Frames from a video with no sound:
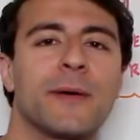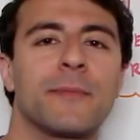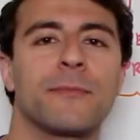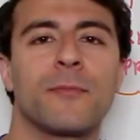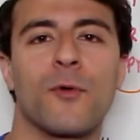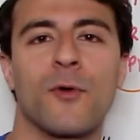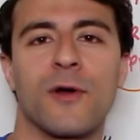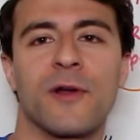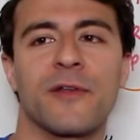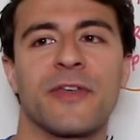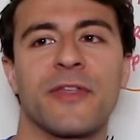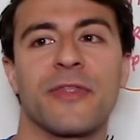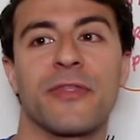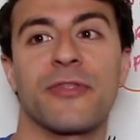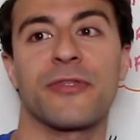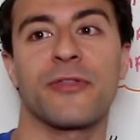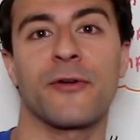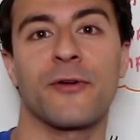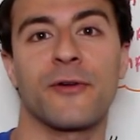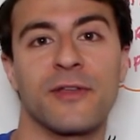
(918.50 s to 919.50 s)
up more than
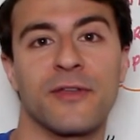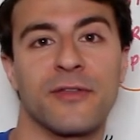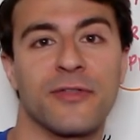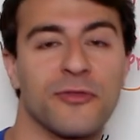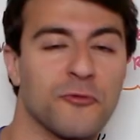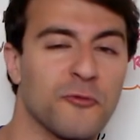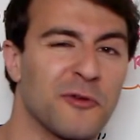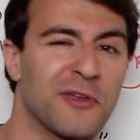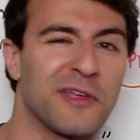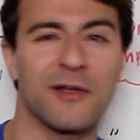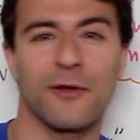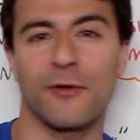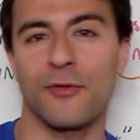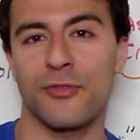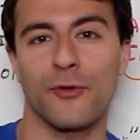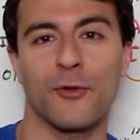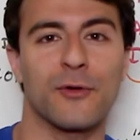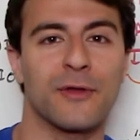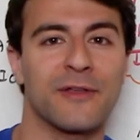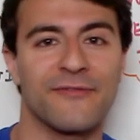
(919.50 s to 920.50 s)
33 or
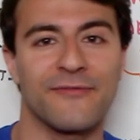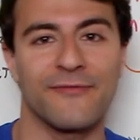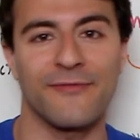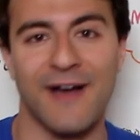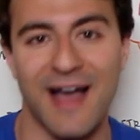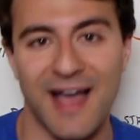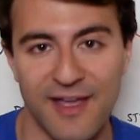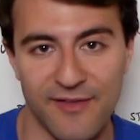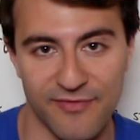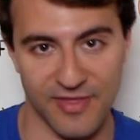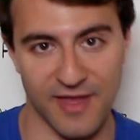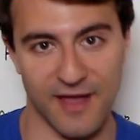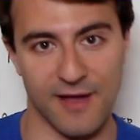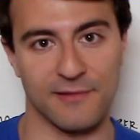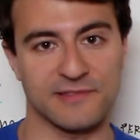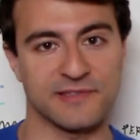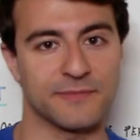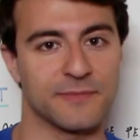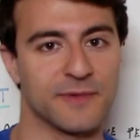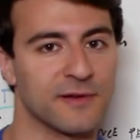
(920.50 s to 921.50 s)

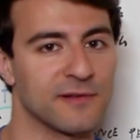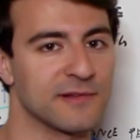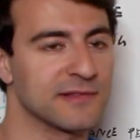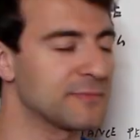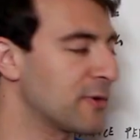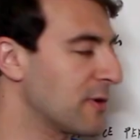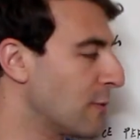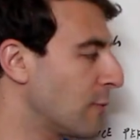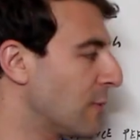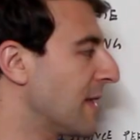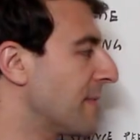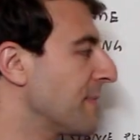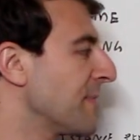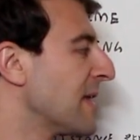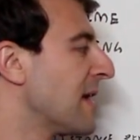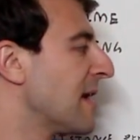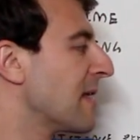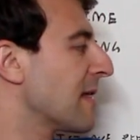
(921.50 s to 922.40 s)
35,000 meters per week.